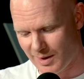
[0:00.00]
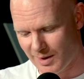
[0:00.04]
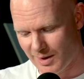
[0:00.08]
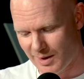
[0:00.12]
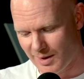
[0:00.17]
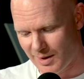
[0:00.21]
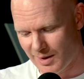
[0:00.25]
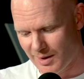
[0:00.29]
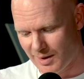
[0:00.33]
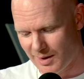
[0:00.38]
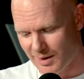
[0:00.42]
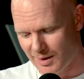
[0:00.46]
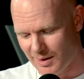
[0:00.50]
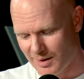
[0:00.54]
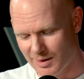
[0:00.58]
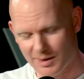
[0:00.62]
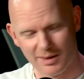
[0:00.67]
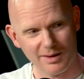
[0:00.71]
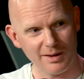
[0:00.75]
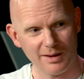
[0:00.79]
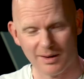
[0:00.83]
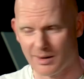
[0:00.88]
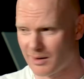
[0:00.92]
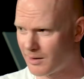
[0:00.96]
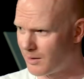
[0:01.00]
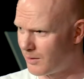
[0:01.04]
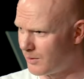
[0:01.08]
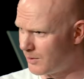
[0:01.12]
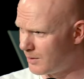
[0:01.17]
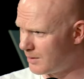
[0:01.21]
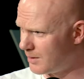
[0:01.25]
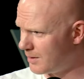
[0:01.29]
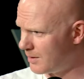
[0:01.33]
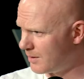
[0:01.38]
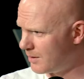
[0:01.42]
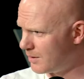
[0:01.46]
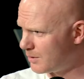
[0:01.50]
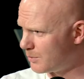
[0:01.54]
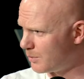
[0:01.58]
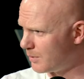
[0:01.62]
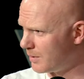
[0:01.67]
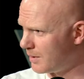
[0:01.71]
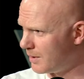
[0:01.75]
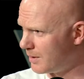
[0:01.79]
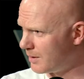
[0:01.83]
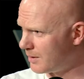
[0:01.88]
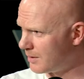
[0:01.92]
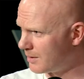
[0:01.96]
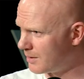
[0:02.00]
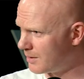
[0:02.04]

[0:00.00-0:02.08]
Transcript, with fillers: here, there's one down oh, the front. There's one here.